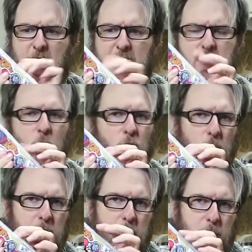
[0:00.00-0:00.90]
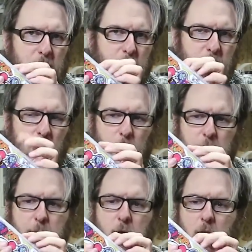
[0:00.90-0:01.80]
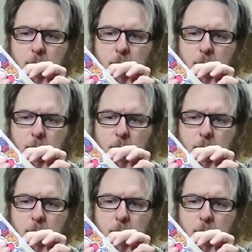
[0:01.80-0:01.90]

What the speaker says: I don't normally play with other people.